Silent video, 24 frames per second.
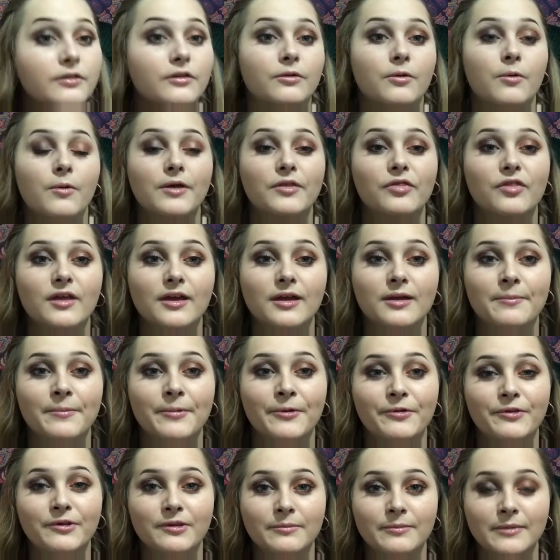The one thing
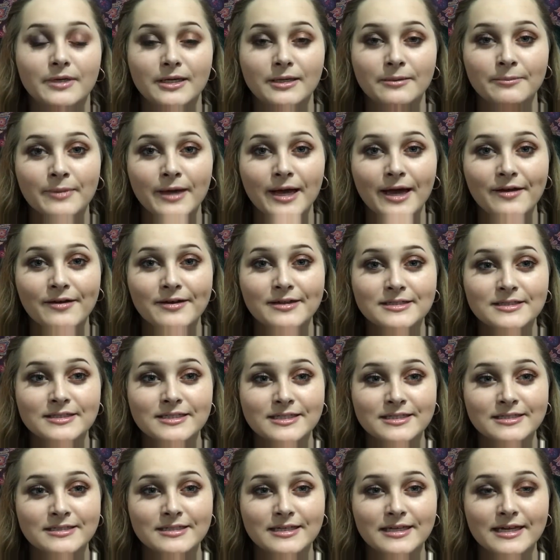about the mini palettes
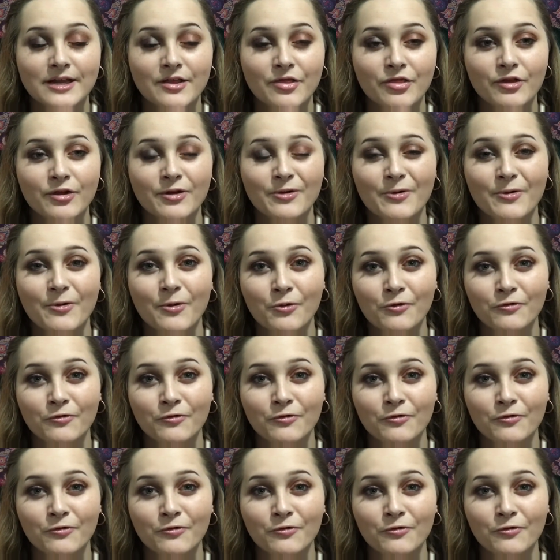is like they're